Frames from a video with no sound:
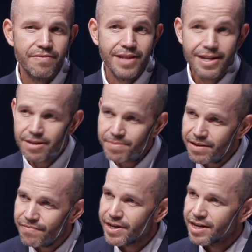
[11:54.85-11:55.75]
And that's
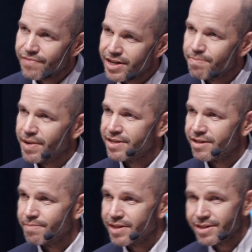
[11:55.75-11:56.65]
something very, very
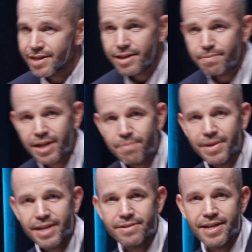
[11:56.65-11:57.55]
positive, because it
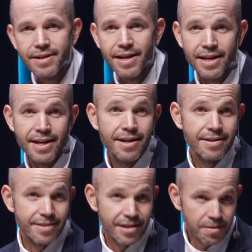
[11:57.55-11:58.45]
means that
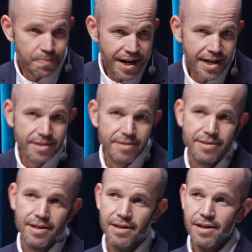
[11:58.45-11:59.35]
despite
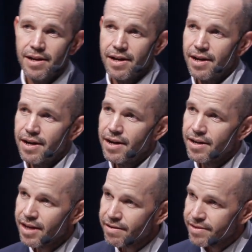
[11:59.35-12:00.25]
a
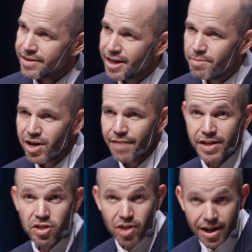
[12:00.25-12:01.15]
lot of the demographic
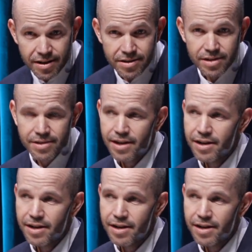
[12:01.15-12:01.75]
challenges that